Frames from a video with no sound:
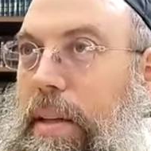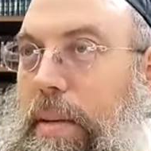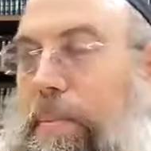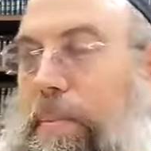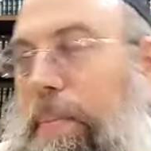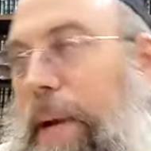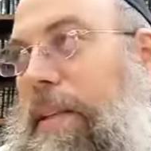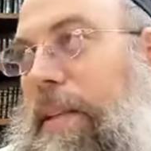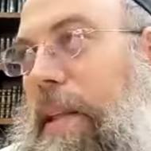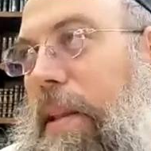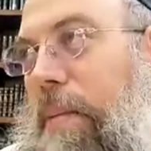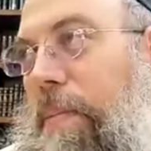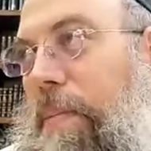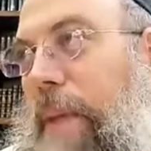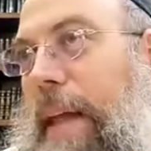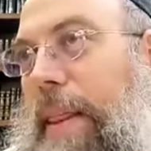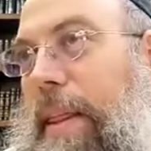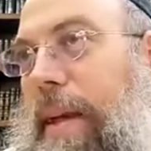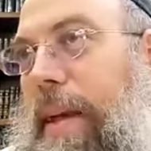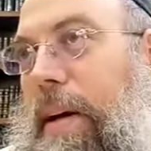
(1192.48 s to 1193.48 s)
back to the
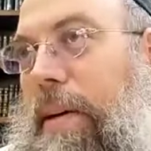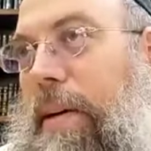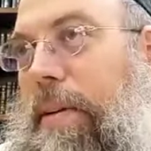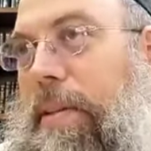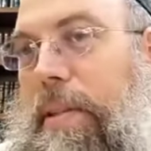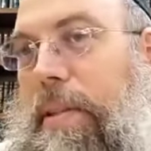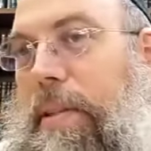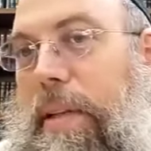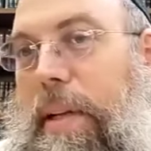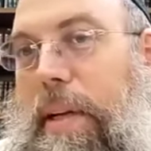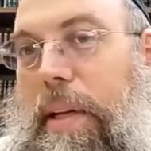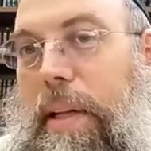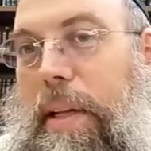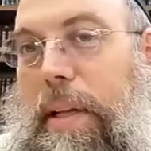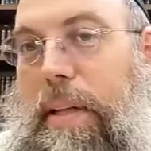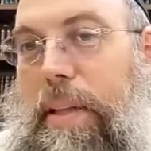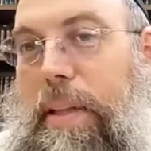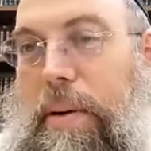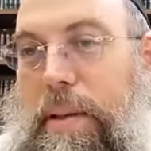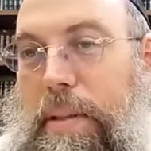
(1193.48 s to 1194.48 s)
bathhouse,
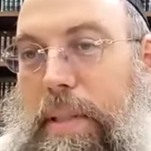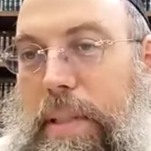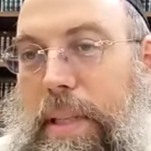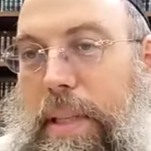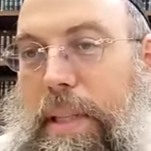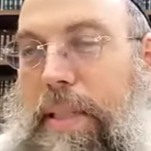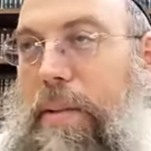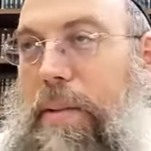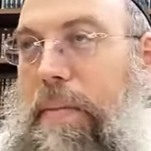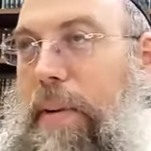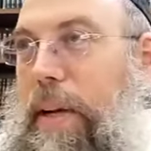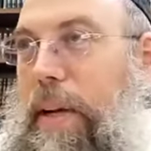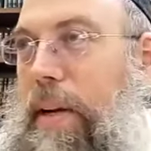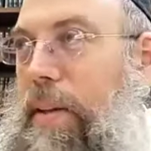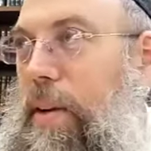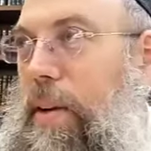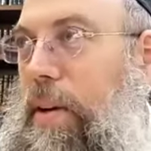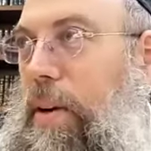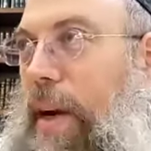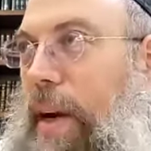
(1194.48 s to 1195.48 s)
there, since over here
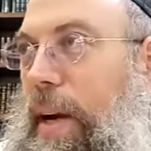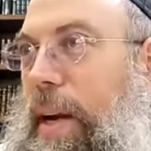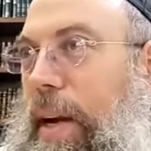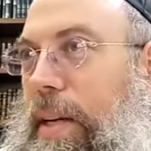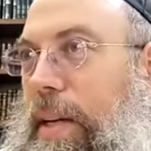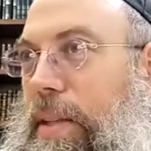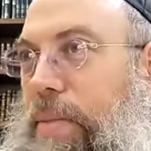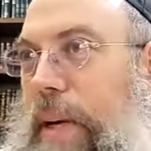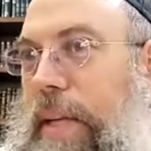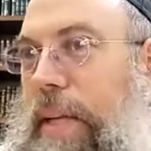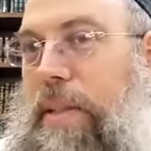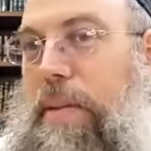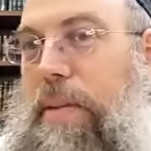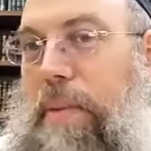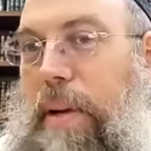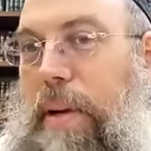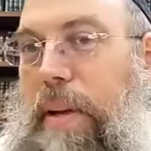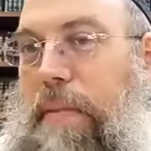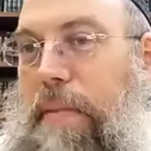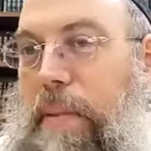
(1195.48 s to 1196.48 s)
the Kayan has rights to
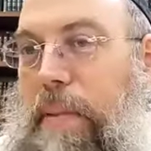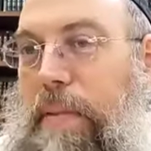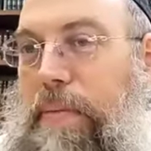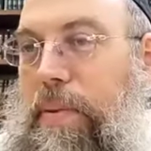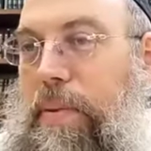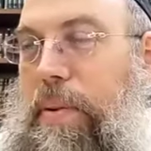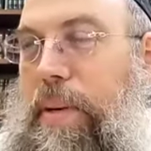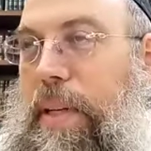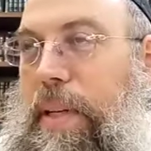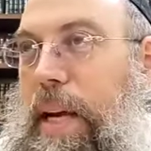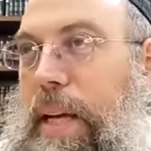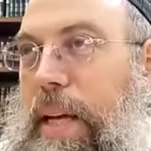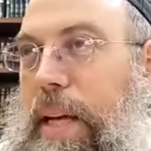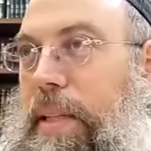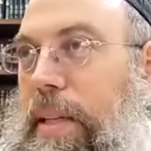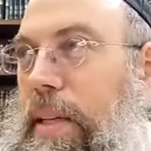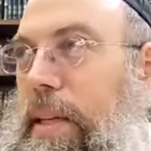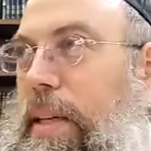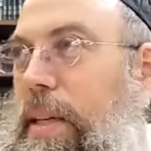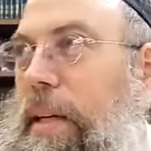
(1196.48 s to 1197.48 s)
it even before he takes
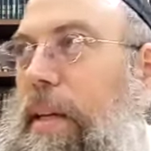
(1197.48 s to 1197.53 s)
it,